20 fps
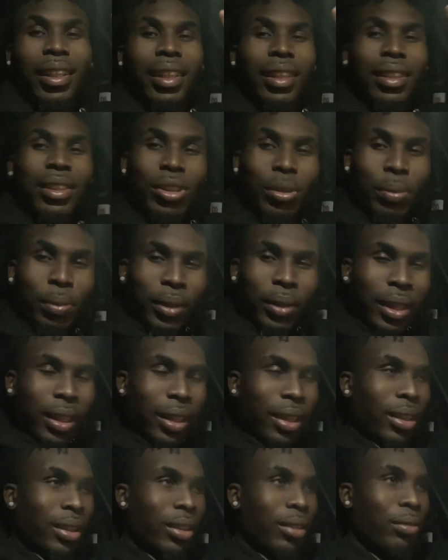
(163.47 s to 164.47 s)
super
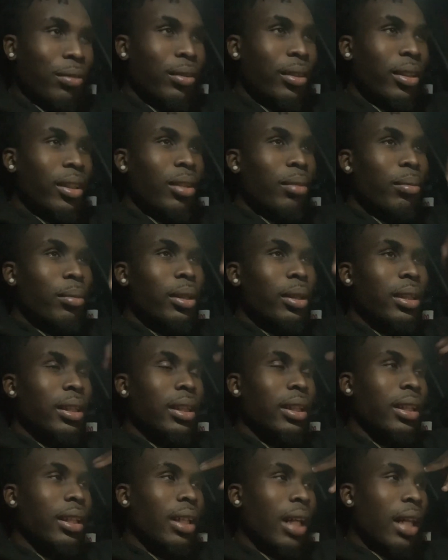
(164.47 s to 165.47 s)
negative. But
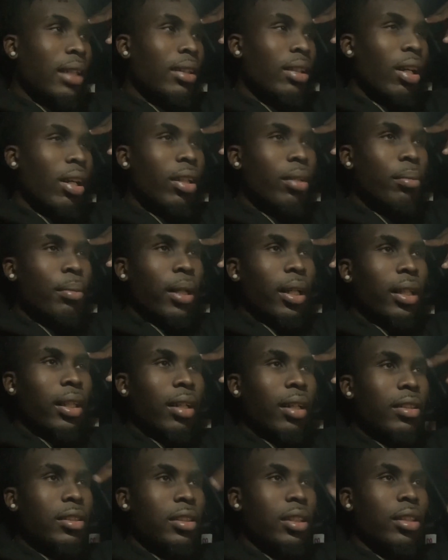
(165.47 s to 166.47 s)
then I thought about it.
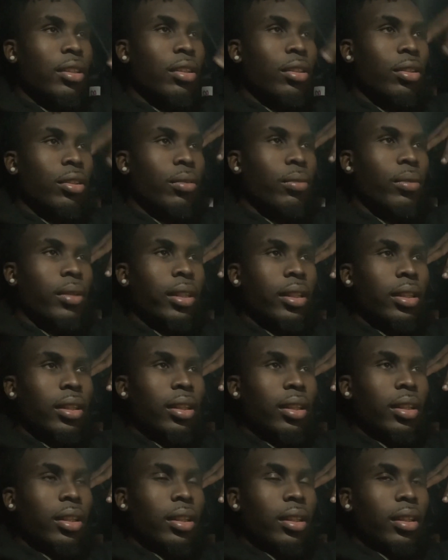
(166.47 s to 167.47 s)
I was like, you know what?
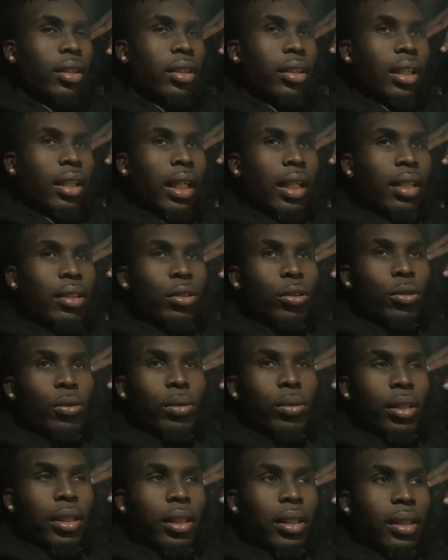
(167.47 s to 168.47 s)
I do
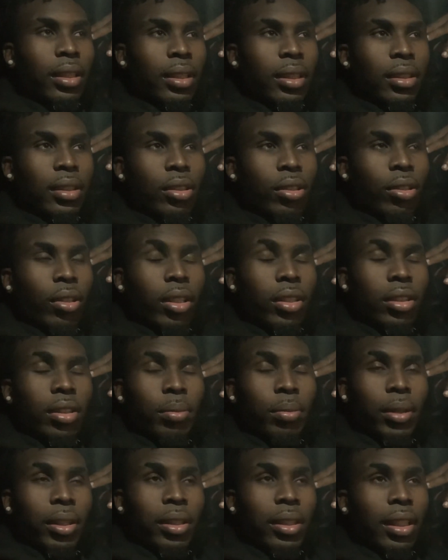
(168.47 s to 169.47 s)
need this car to
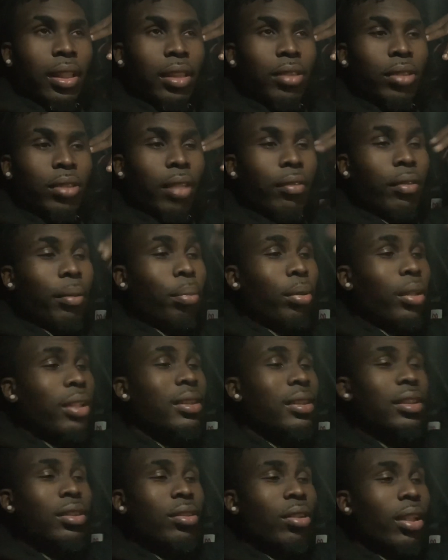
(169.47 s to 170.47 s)
be a daily driver. And plus,
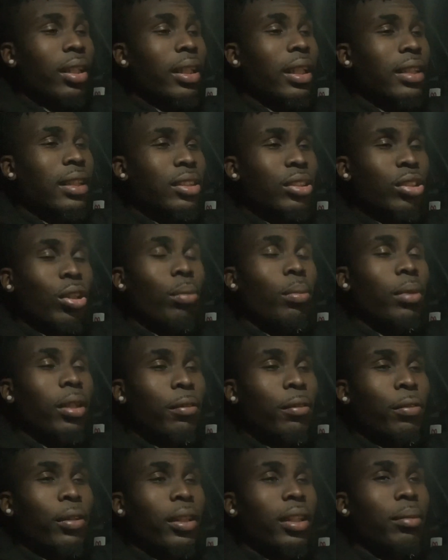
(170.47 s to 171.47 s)
this car got so many
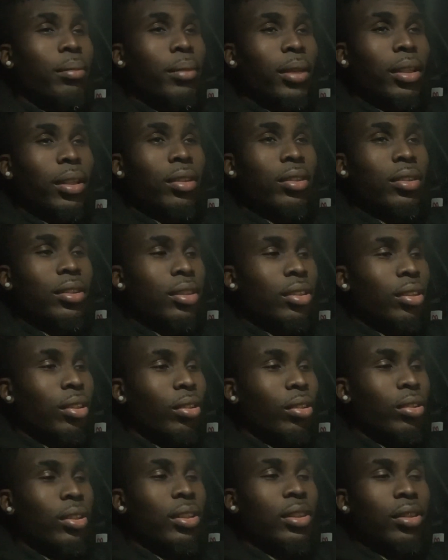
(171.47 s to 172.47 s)
fucking miles
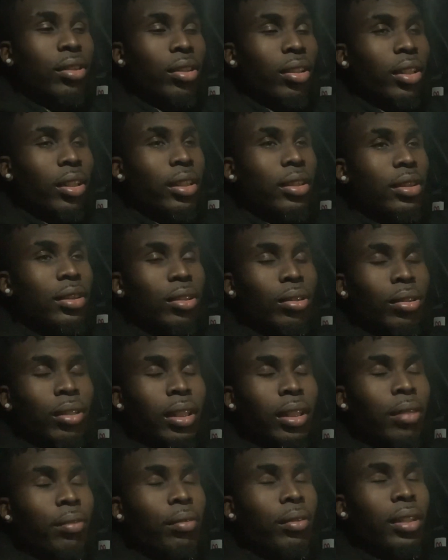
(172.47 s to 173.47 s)
on this car. So
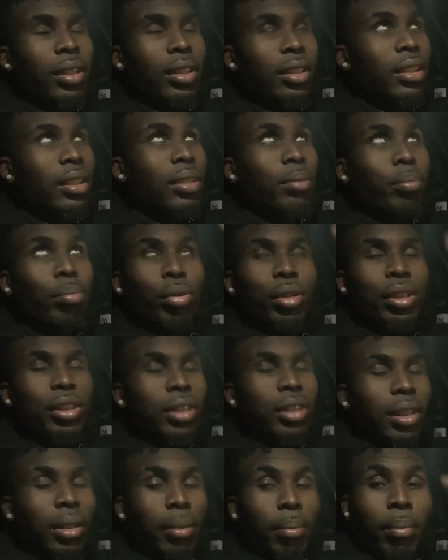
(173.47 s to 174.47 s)
even it
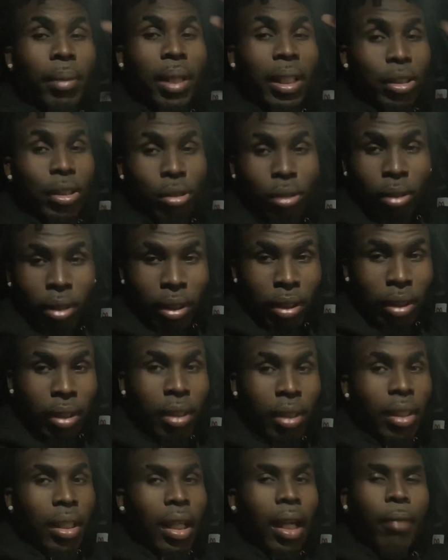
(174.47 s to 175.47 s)
depreciated majorly,
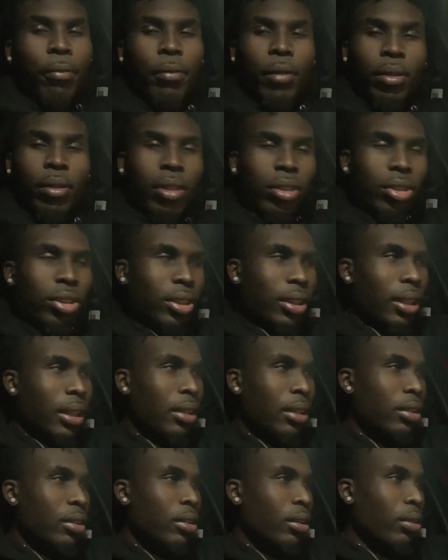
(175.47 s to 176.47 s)
I found out
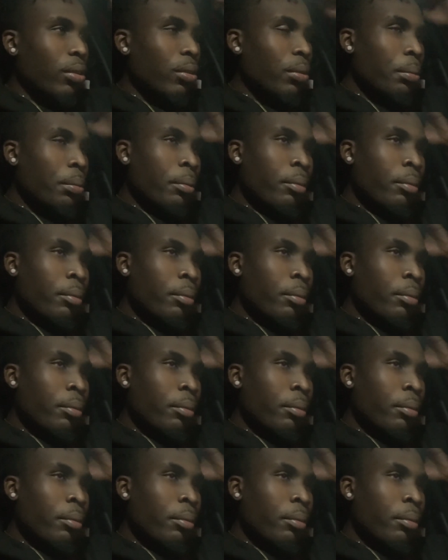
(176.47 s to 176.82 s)
today. So